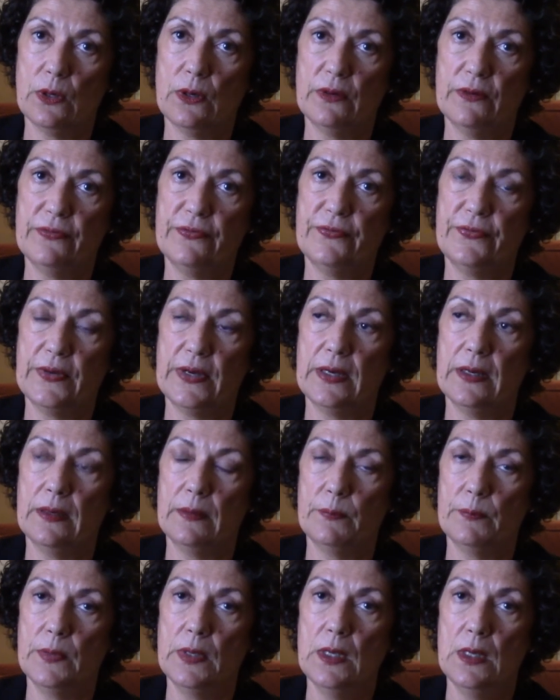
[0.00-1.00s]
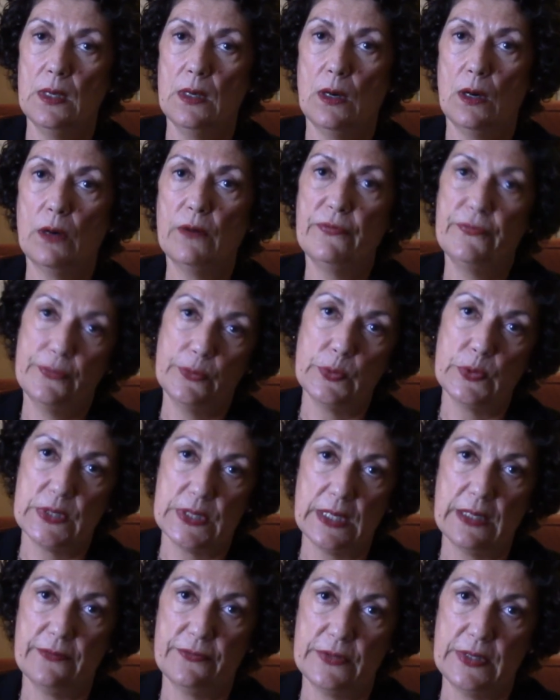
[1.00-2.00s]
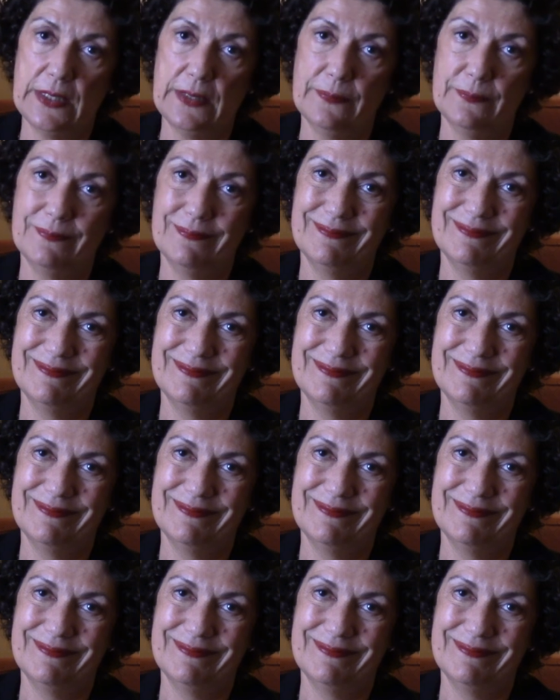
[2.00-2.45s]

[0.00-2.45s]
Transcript: of food safety.